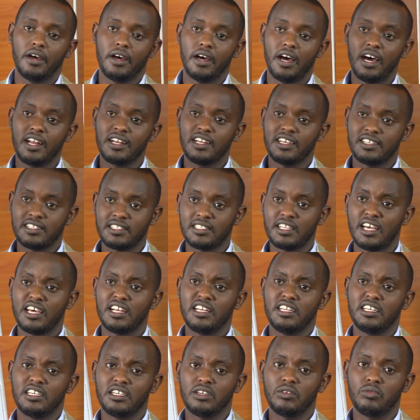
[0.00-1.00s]

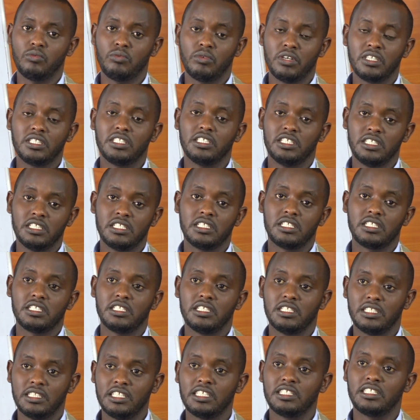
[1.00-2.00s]
understanding what is
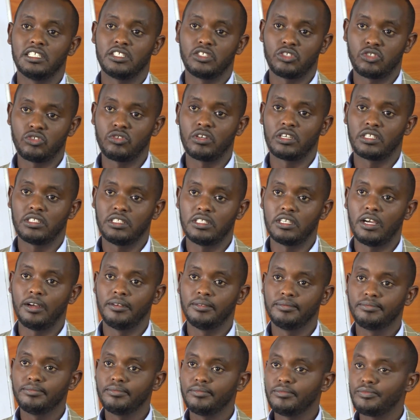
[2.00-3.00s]
a data structure.
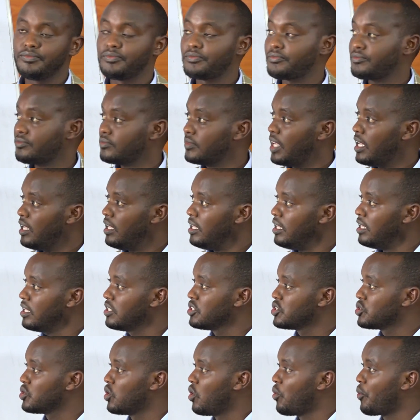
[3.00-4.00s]

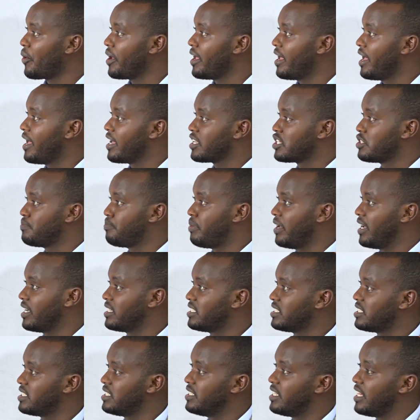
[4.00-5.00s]
So we
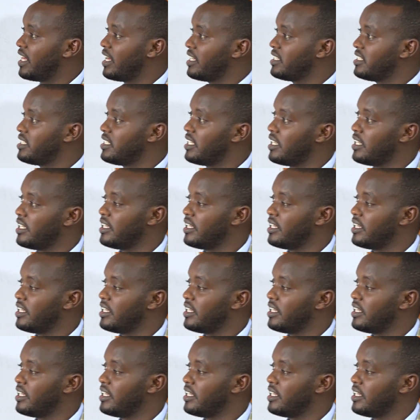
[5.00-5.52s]
expect that